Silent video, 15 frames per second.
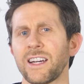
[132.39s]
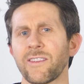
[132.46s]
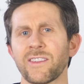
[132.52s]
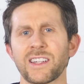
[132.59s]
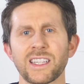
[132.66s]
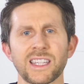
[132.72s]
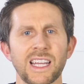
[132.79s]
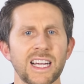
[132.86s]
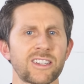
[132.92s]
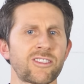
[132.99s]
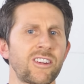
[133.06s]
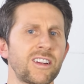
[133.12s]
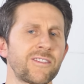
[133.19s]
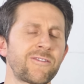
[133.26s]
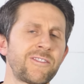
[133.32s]
of an
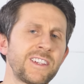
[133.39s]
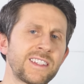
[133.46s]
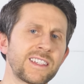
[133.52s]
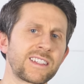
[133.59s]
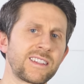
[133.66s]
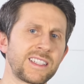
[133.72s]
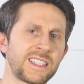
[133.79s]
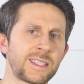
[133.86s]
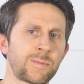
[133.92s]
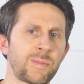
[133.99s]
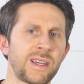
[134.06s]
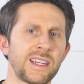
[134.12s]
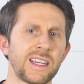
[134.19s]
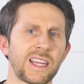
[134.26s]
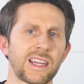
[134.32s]
electron physically
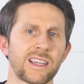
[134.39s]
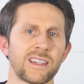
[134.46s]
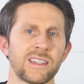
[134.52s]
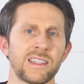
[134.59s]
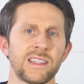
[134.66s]
spinning.